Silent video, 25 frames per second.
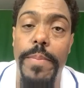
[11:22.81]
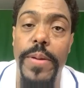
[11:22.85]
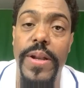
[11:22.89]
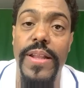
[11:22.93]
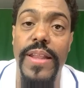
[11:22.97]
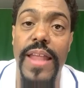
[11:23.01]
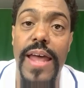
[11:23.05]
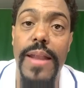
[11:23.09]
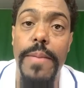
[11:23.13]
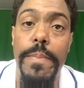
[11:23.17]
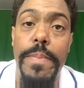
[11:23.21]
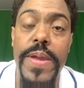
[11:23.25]
But a
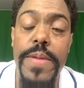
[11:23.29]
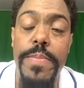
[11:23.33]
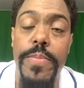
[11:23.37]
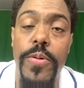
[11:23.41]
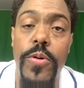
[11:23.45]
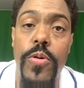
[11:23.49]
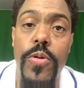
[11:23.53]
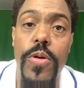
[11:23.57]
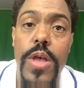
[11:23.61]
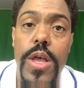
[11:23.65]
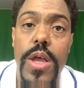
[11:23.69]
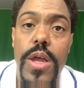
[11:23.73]
lot of
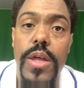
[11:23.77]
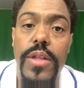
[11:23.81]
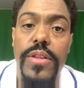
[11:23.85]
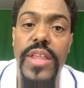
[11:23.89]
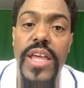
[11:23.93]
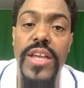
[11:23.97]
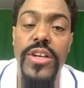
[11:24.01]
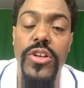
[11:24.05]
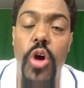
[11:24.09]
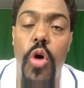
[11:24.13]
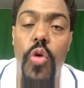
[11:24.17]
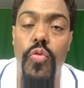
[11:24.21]
people,
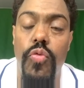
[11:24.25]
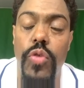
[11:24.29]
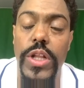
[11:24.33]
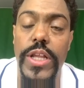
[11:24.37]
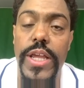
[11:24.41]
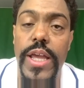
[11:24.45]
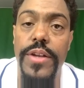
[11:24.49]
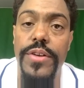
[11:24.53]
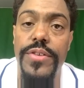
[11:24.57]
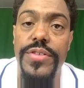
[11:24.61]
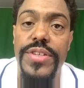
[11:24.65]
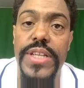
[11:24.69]
they don't
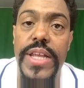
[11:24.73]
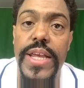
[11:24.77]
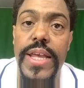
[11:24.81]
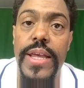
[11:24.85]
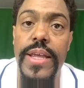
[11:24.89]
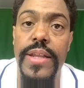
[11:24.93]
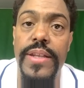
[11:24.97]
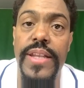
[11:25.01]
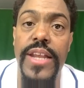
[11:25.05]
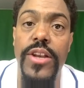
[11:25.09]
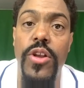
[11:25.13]
really understand.